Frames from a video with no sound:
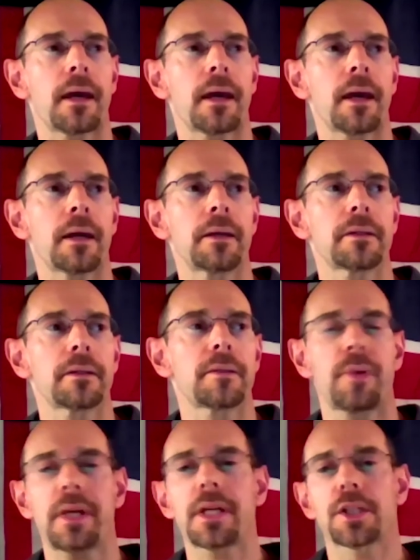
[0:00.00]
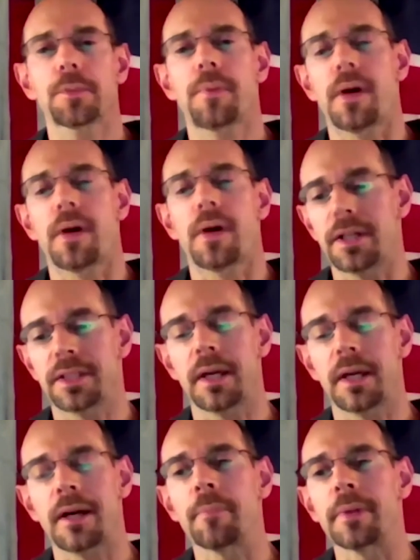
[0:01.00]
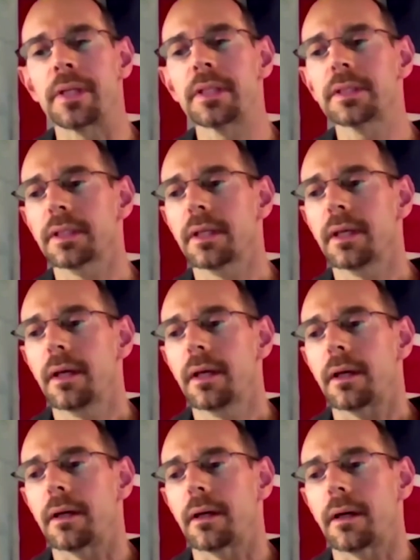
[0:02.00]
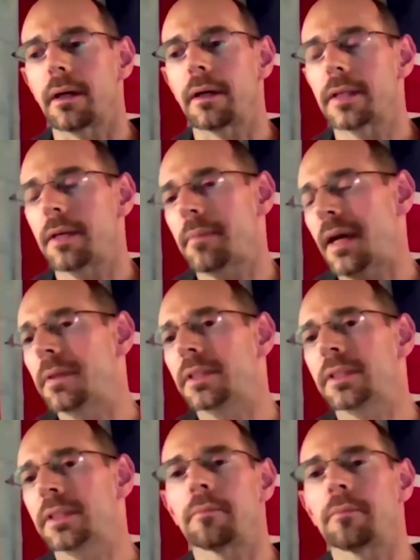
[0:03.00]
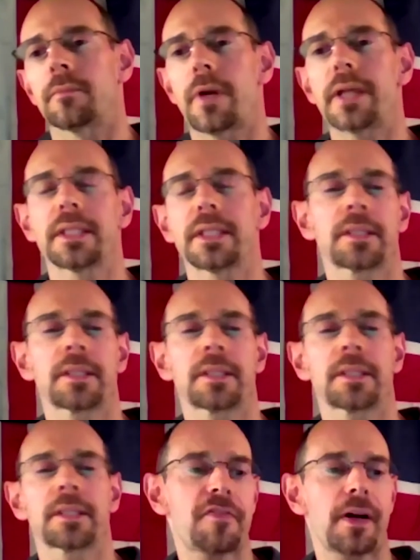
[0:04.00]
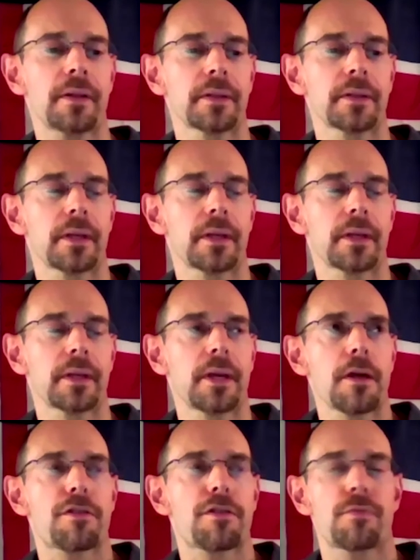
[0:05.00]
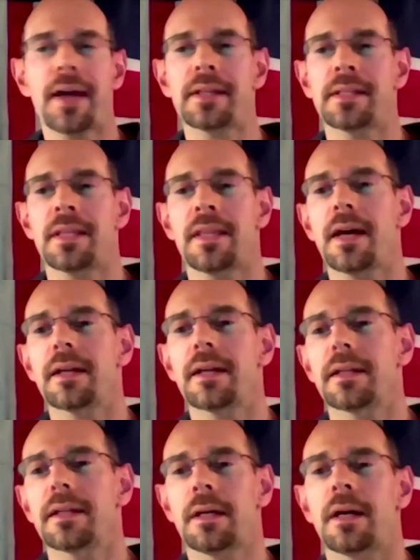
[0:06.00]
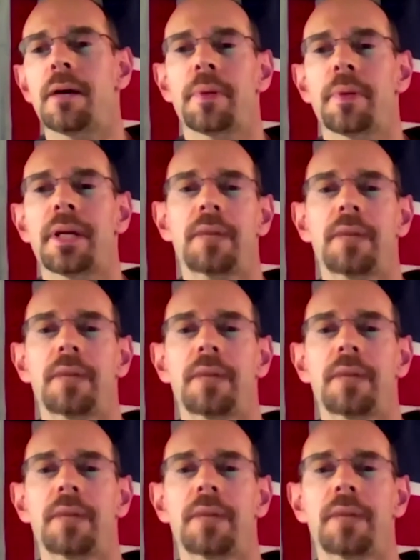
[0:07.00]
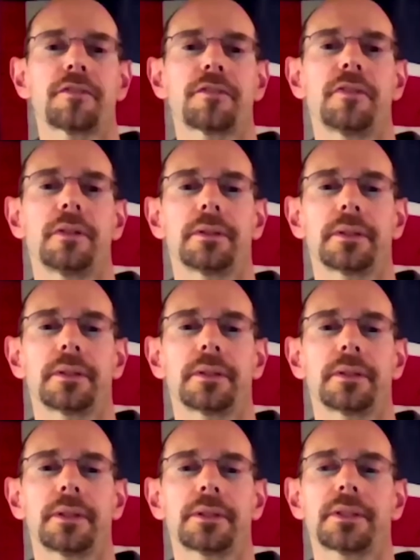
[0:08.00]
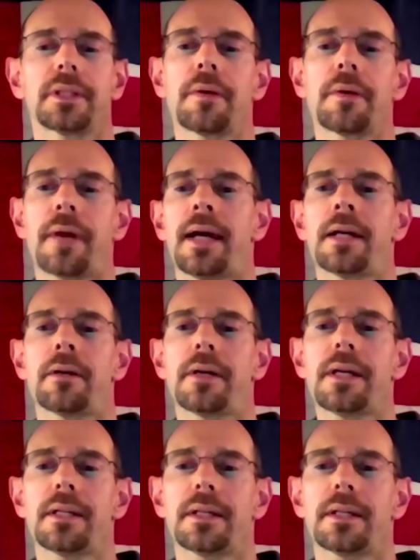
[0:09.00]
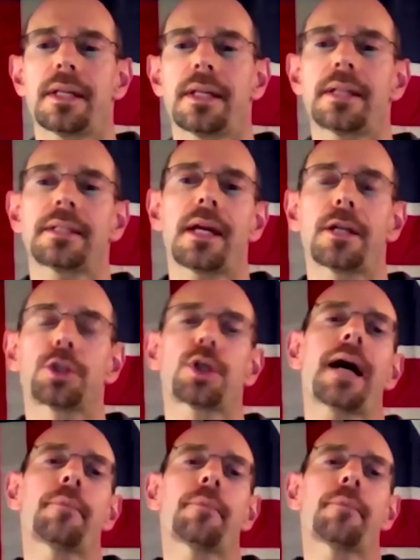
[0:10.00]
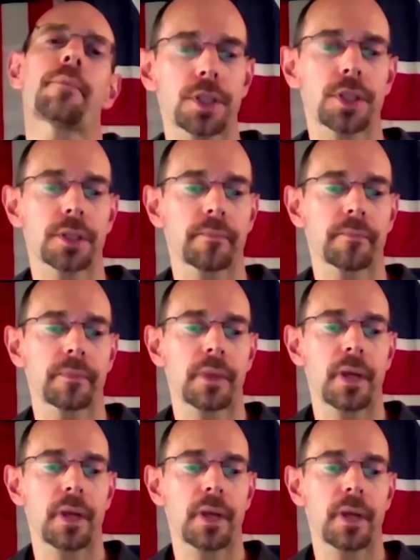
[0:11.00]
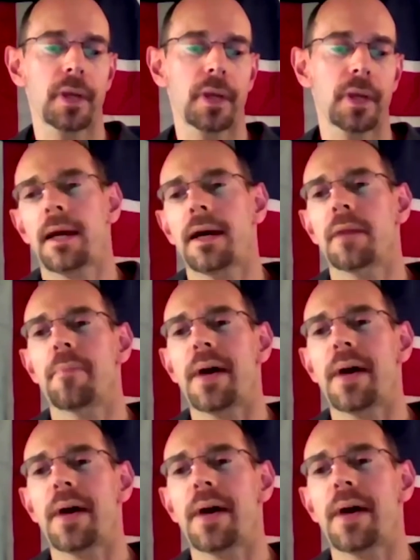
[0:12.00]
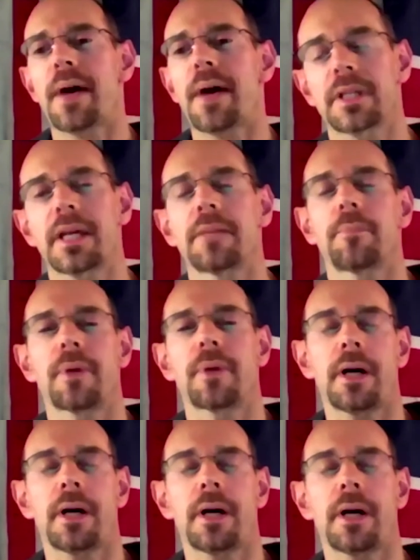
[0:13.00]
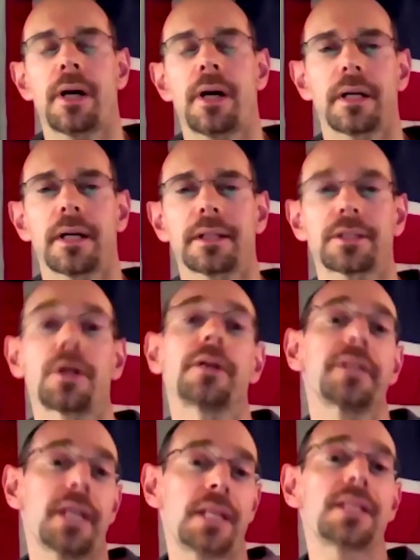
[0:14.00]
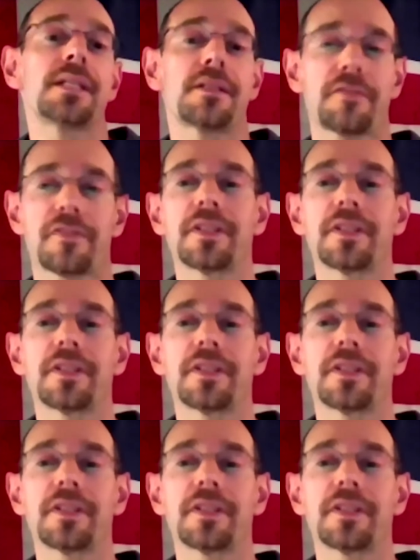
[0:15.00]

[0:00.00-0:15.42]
And the British partisan companies, there may be some racism here. They felt threatened that the Indian company had been successful. So they were angry. They set a trap or an ambush, and they had a battle in what's today the Bronx. It's called the Indian